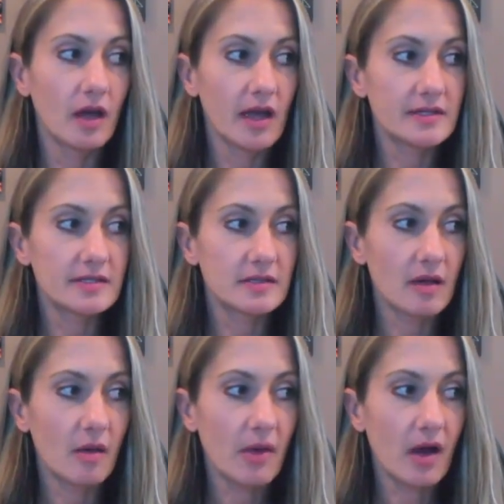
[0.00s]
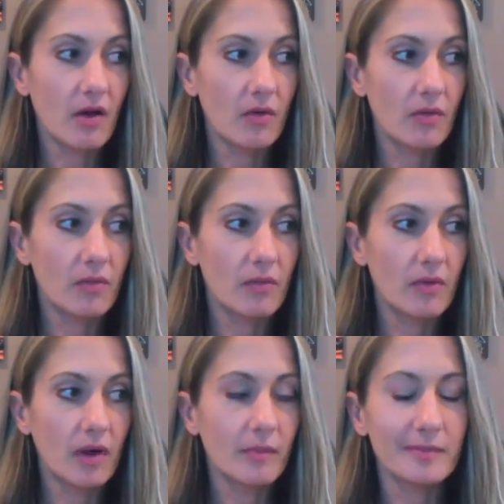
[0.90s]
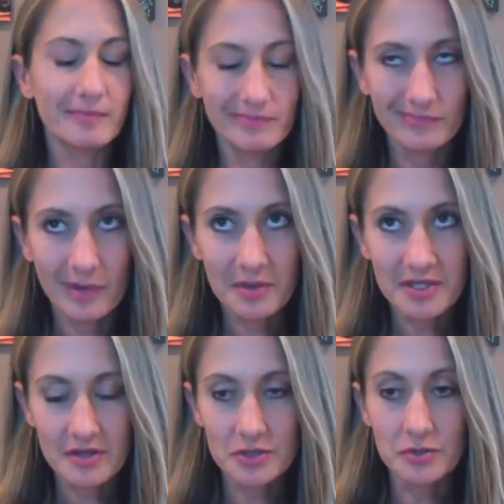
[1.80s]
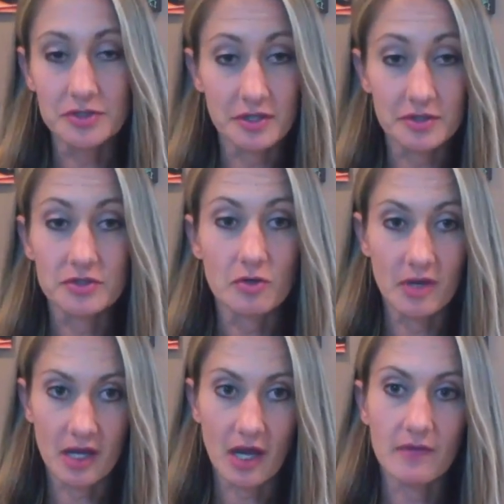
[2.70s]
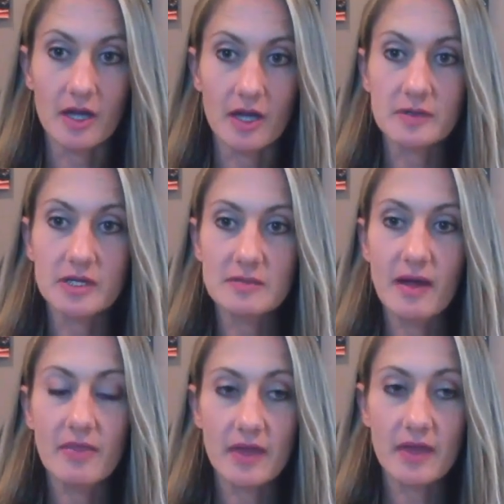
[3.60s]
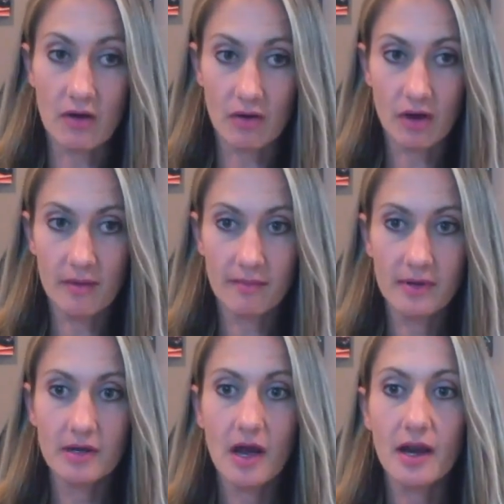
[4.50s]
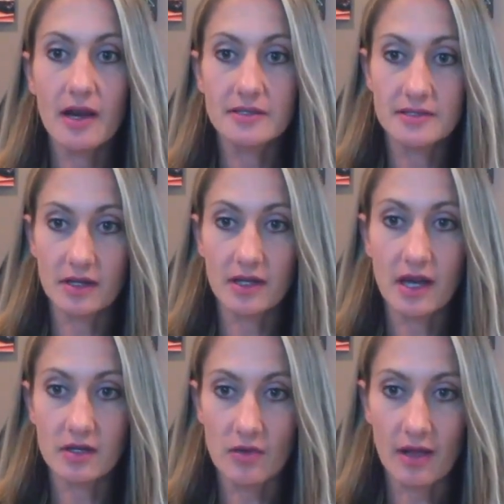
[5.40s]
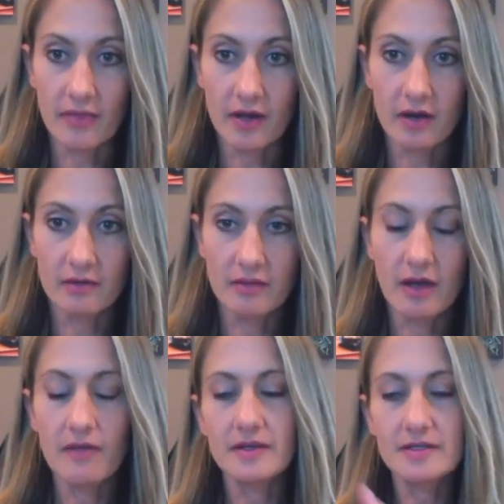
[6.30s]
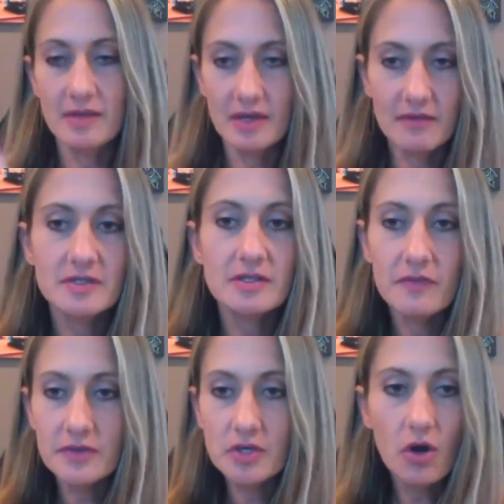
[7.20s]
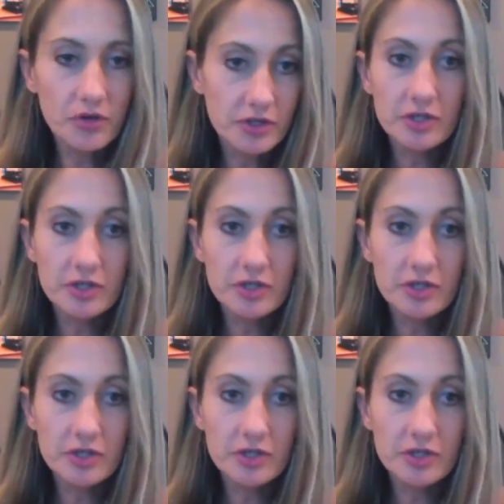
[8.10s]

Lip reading: It's about, I'm going to say this loosely because there's so many caveats, but it's about the outcome, not necessarily how you got there. Now, that doesn't if it's a culture